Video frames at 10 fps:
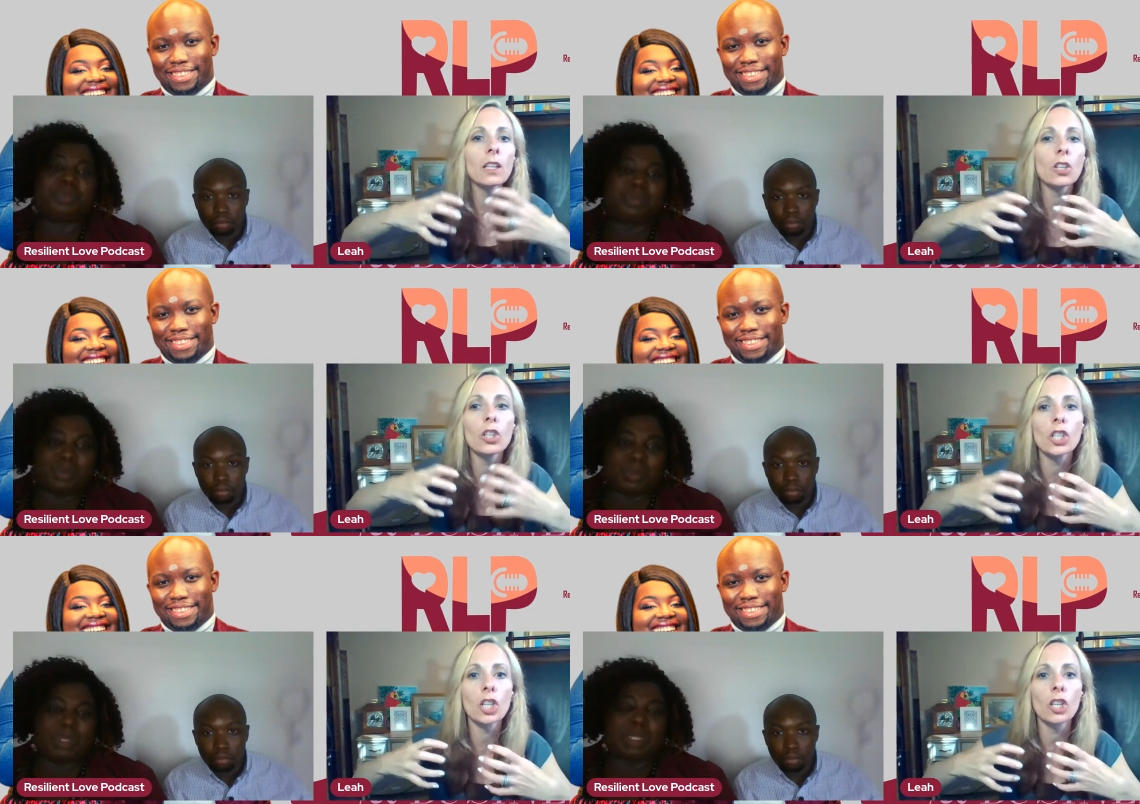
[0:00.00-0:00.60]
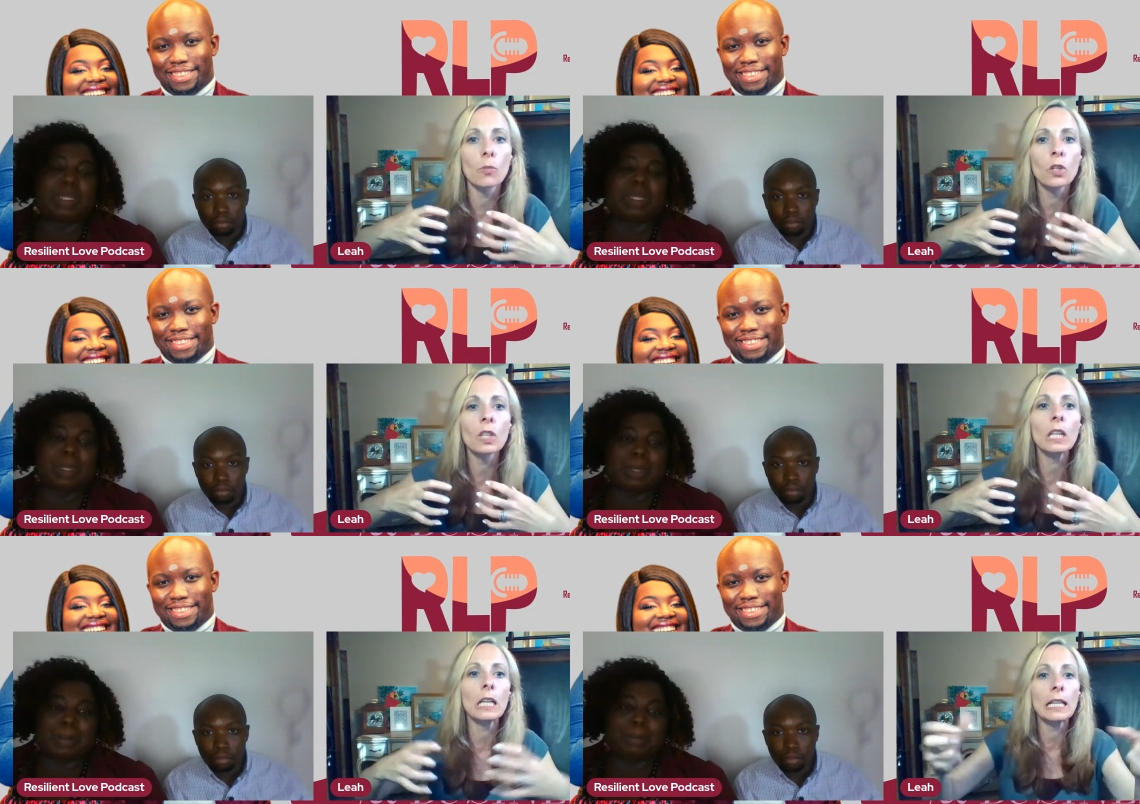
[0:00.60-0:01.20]
Speaker 1: in the Christian
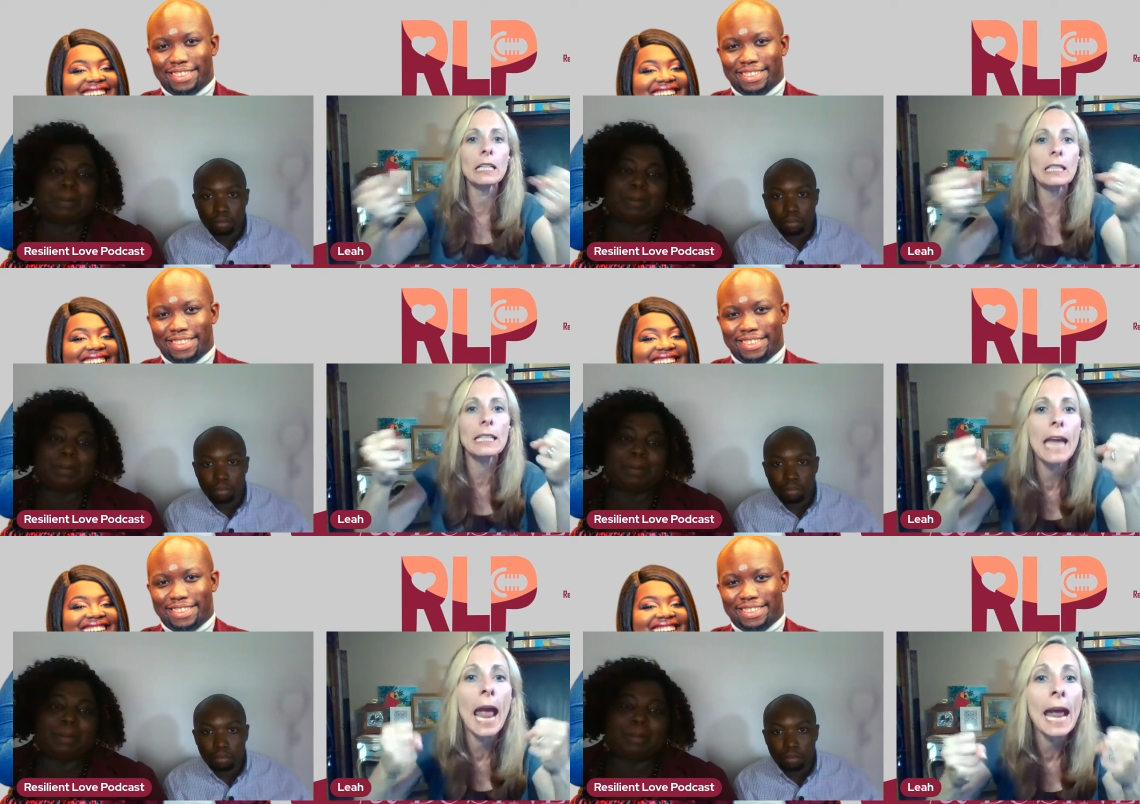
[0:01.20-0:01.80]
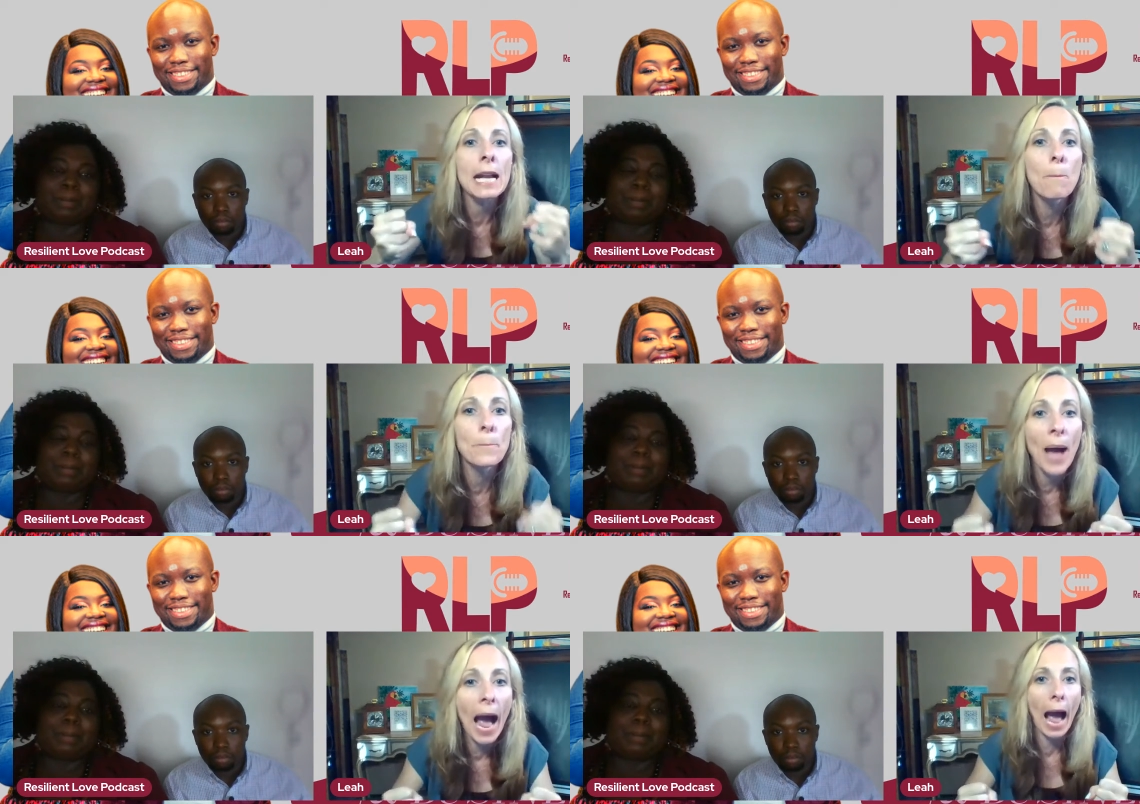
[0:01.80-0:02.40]
community need to take
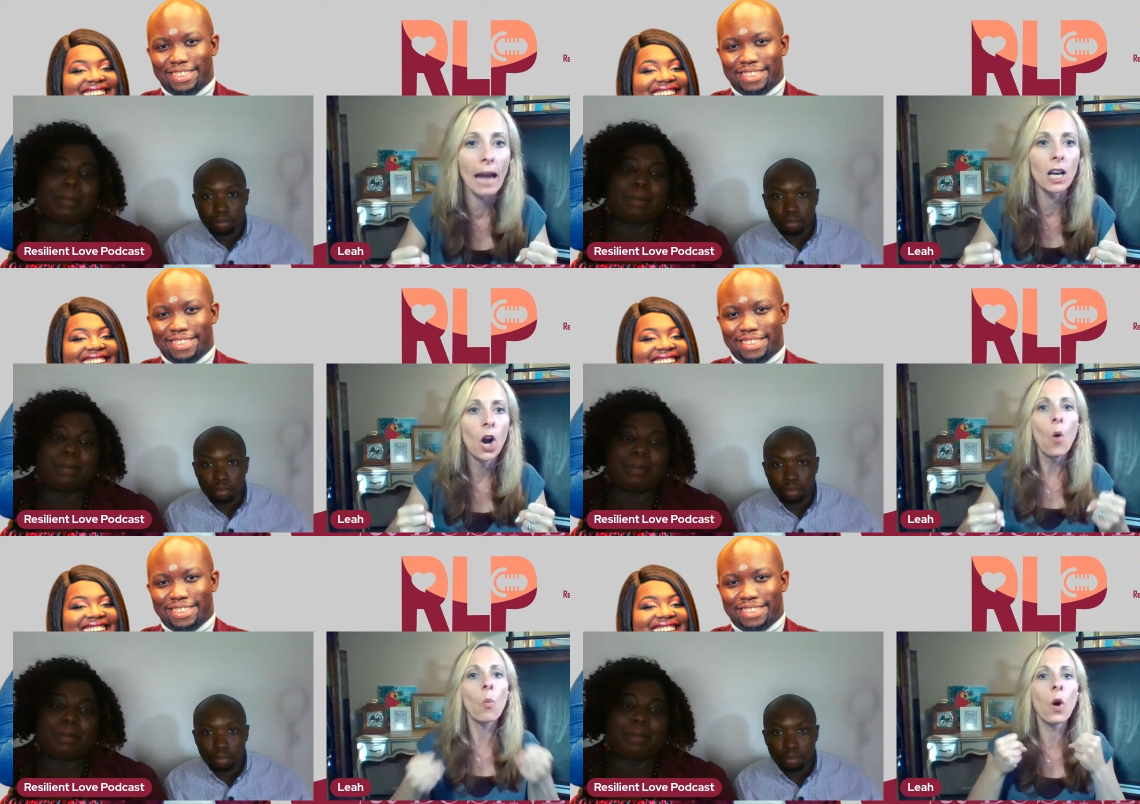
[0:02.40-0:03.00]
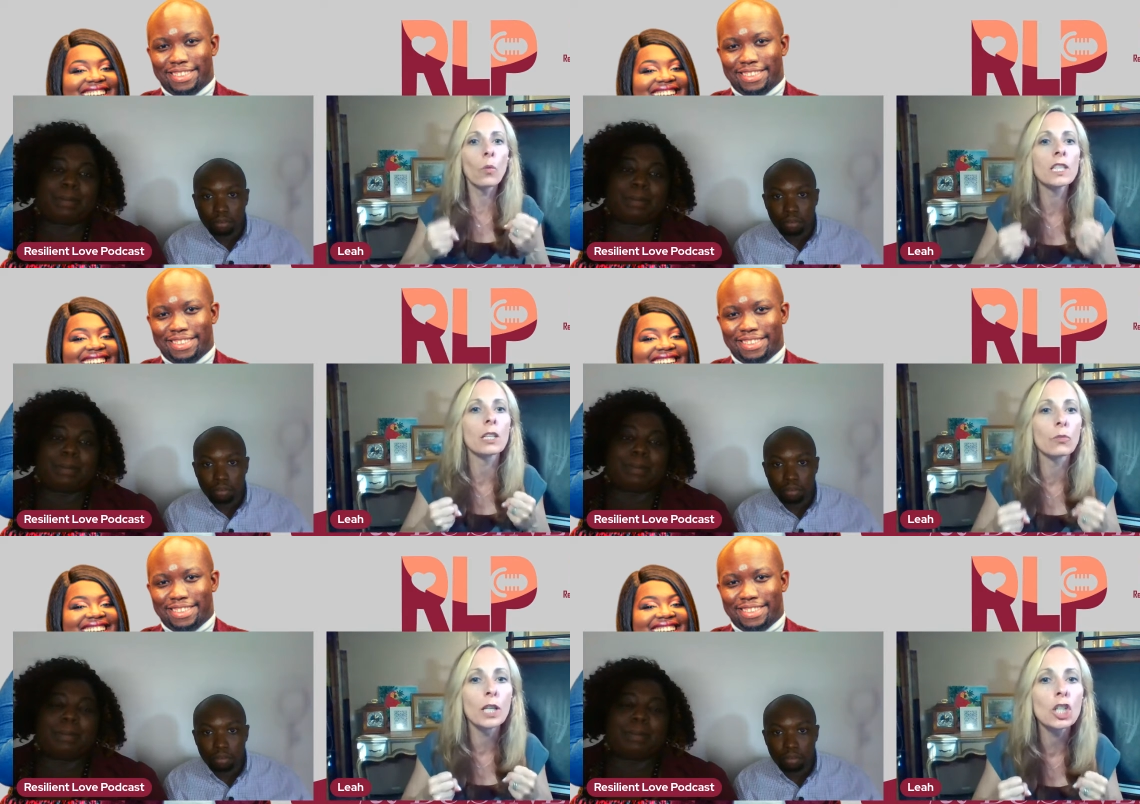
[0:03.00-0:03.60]
back what was
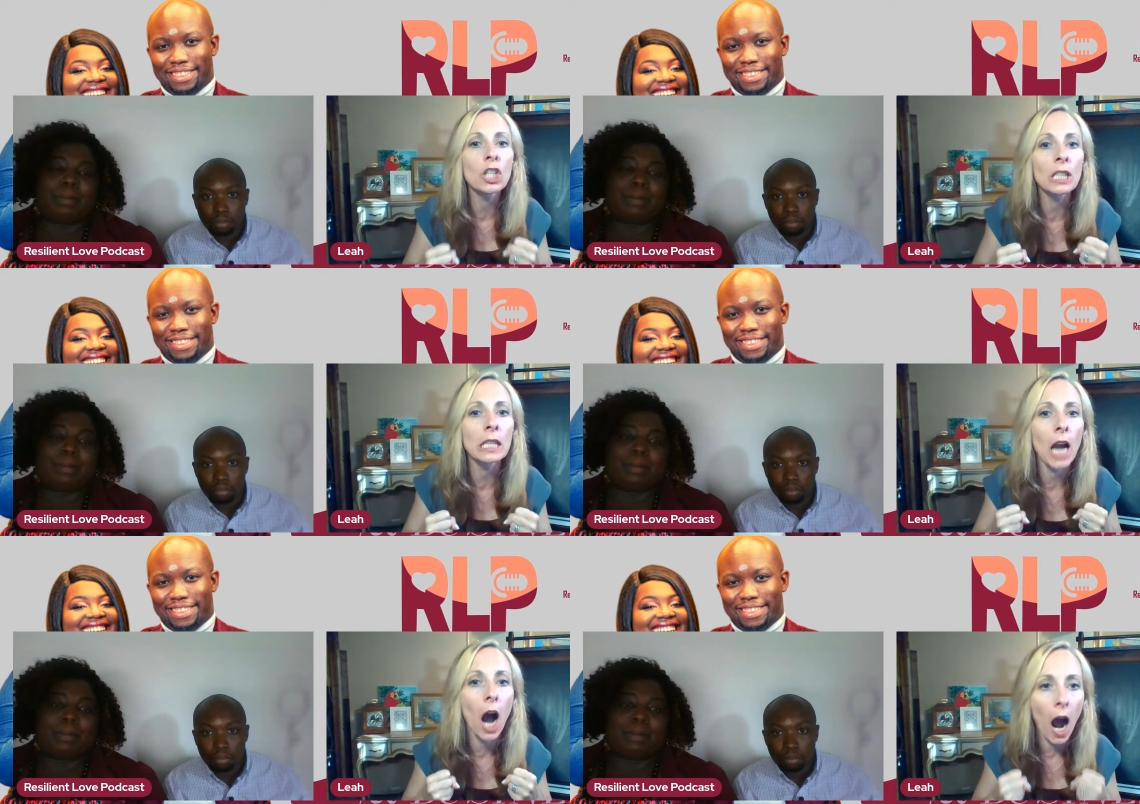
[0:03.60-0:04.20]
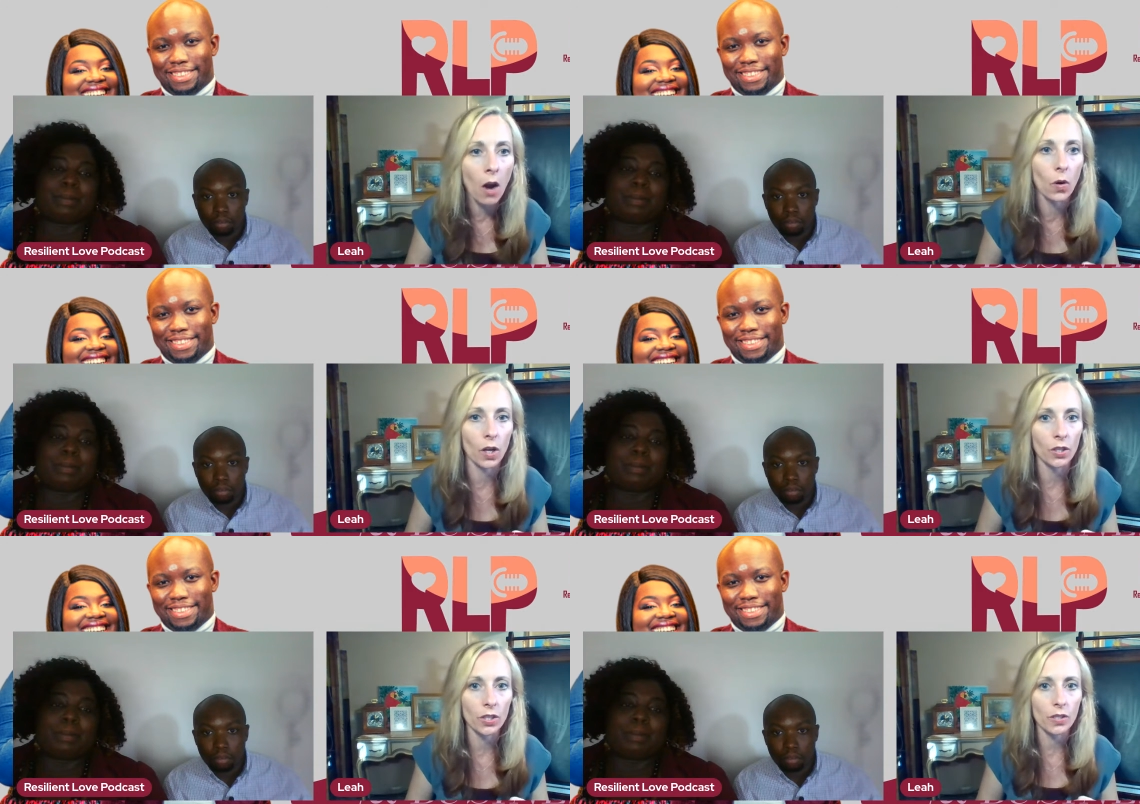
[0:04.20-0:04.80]
originally
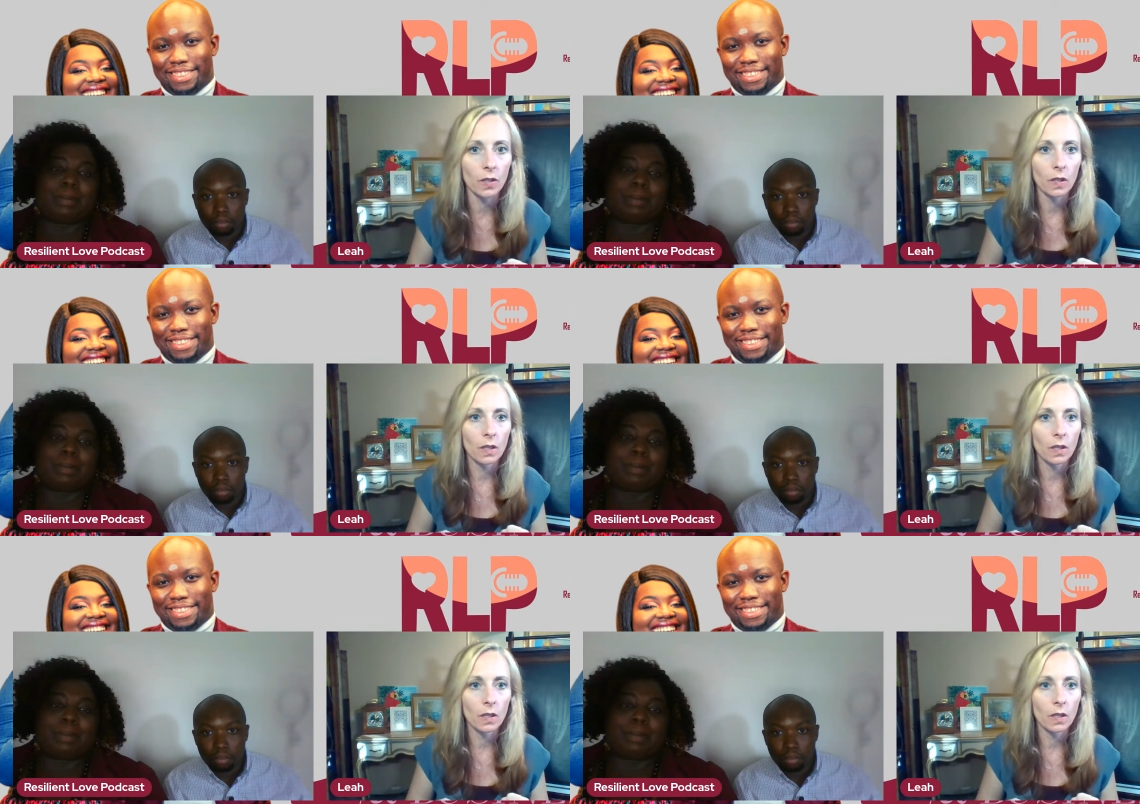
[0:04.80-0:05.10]
ours.